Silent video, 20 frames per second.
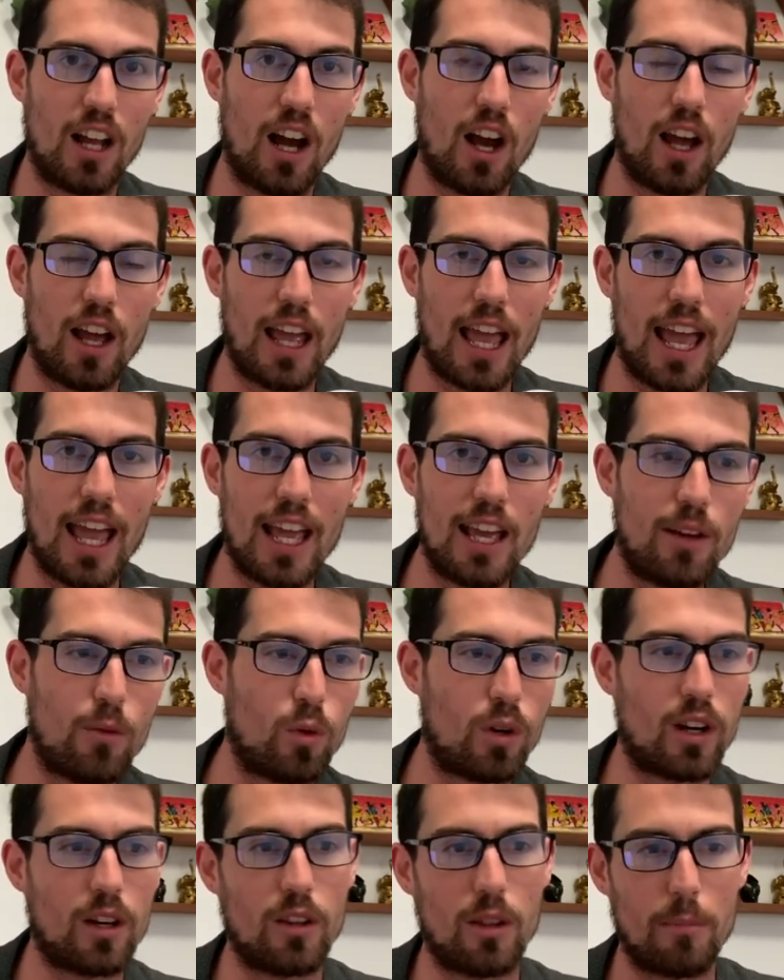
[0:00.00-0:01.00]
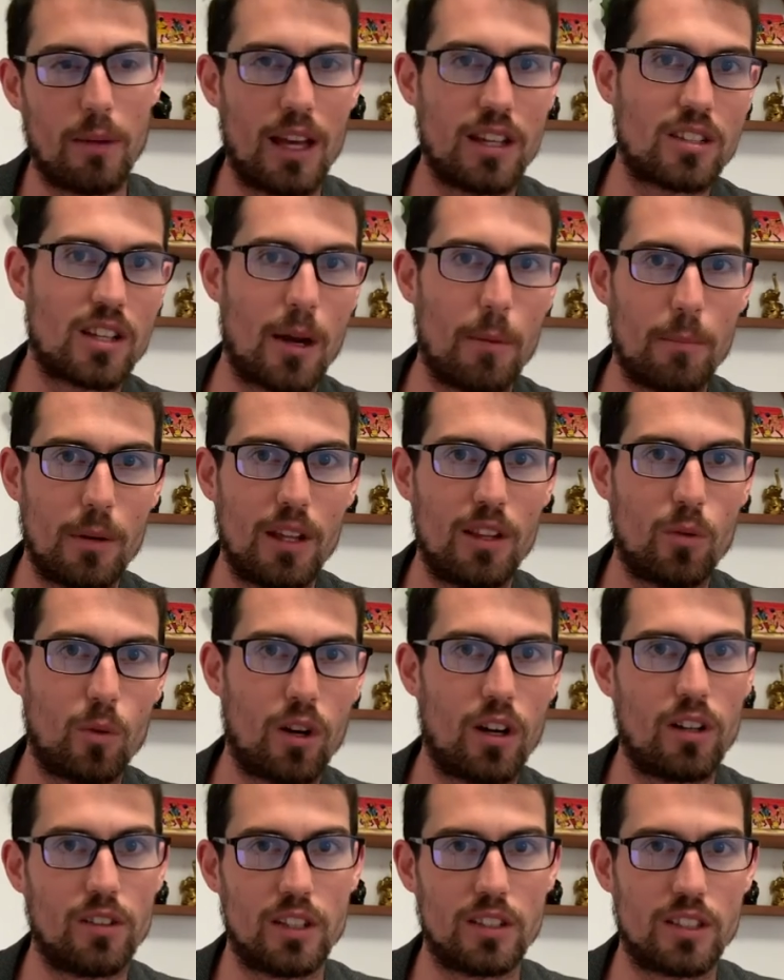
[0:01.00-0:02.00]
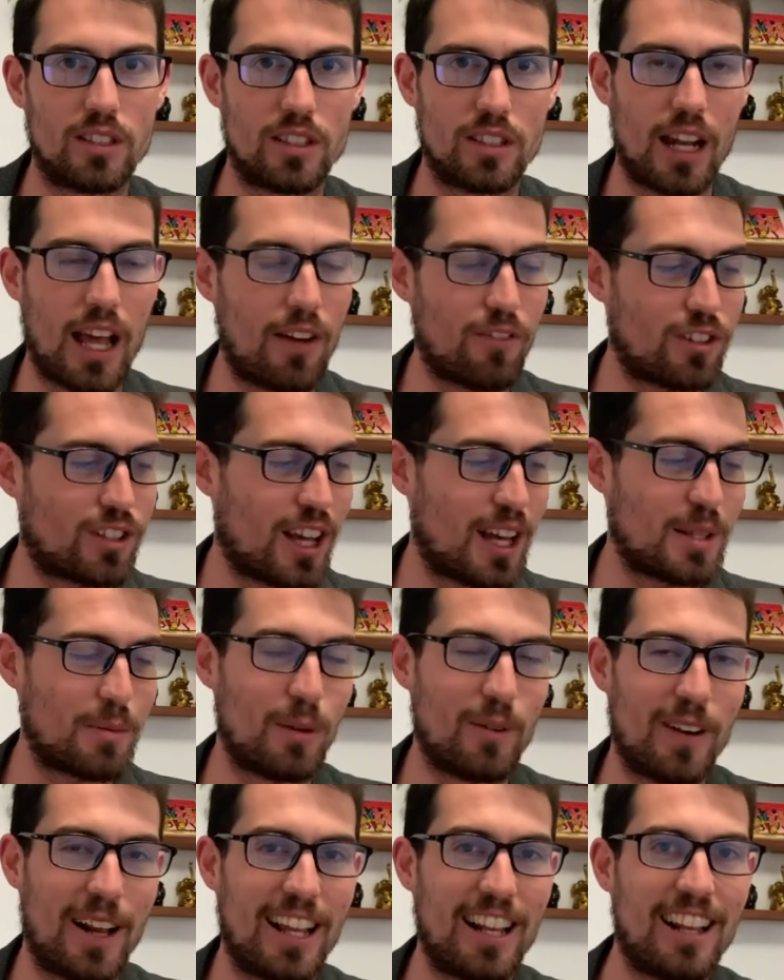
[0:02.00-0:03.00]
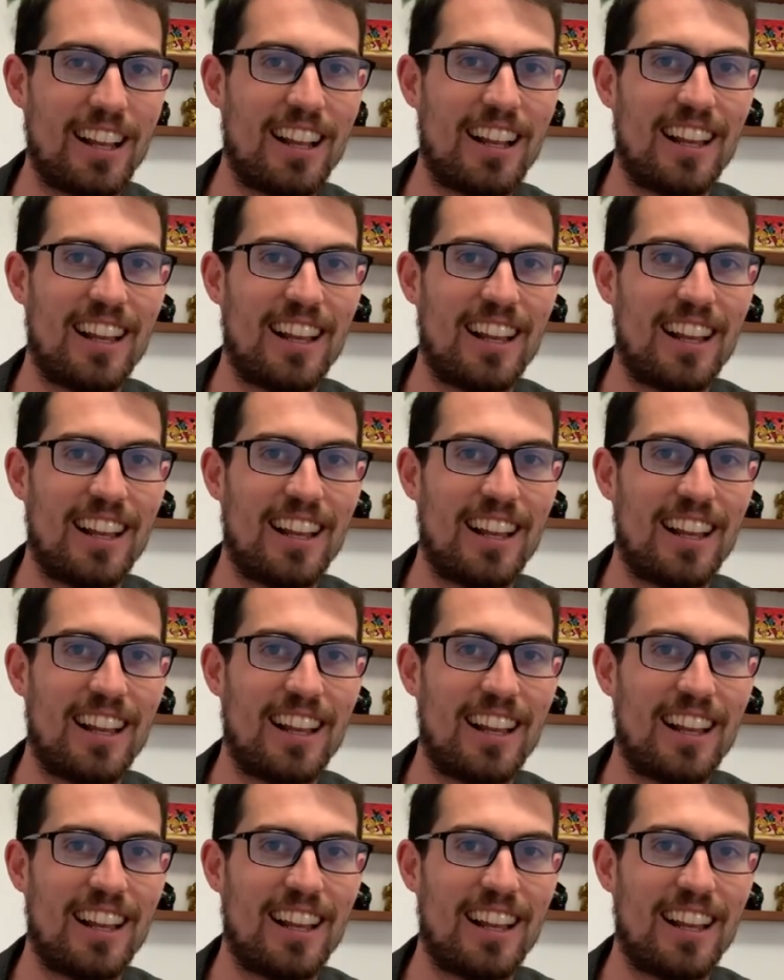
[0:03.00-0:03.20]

Uh, hey, we're the best company in the world. This is an advertisement, right?